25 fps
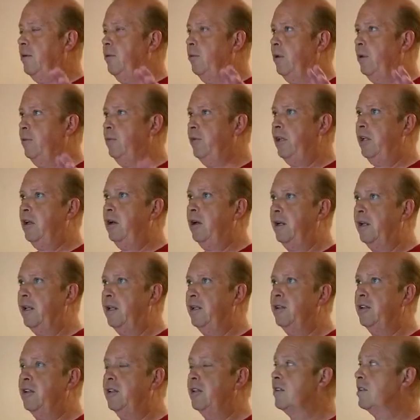when we got
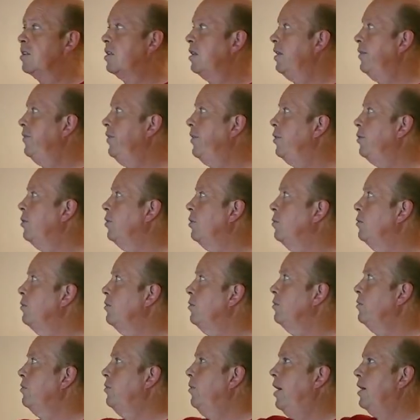into this living
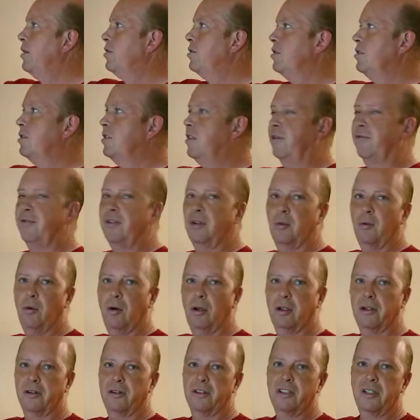room, the cracks and stuff in the
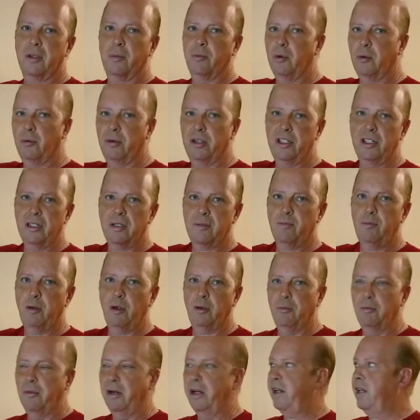wall are simple. We just
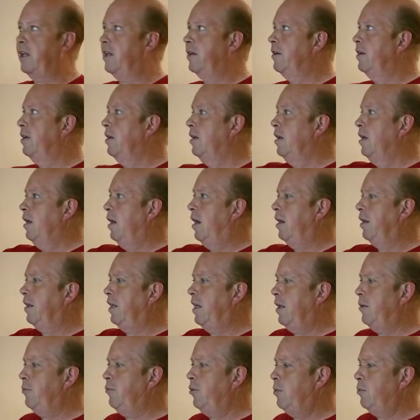put mud in.
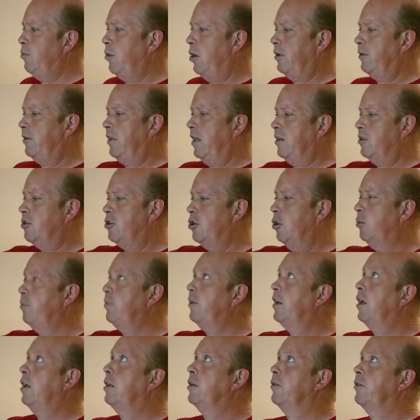Again, we brought that taupe
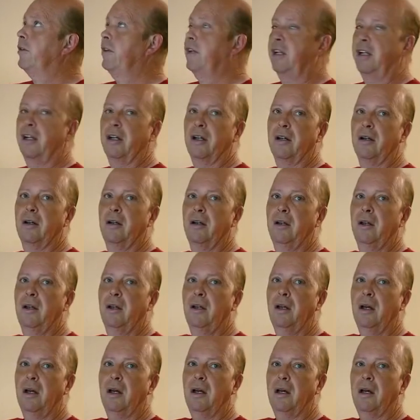color in here,
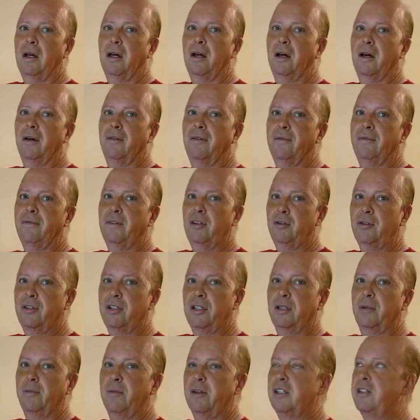
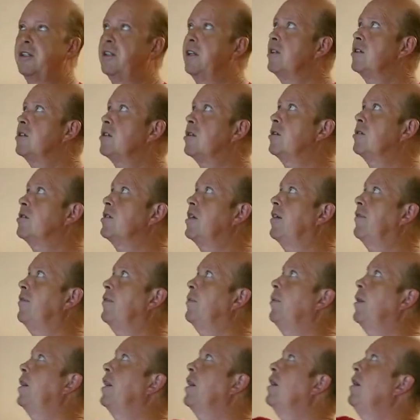using the mist tints to save the
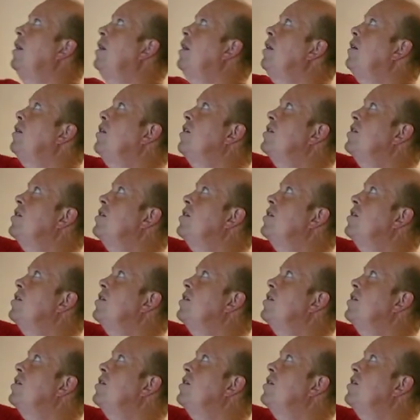money. The